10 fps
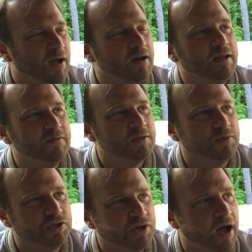going to give this one
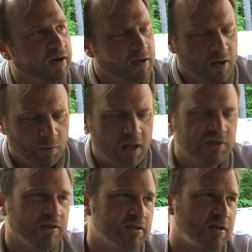a shot. Well,
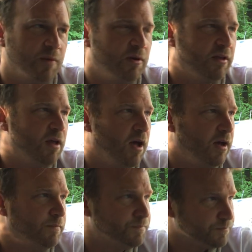actually, let's talk about
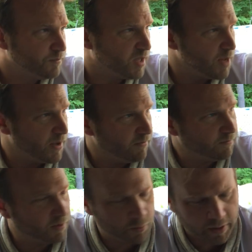Gamay
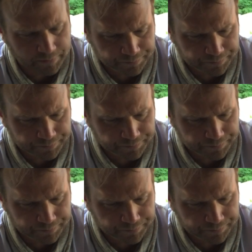real quick.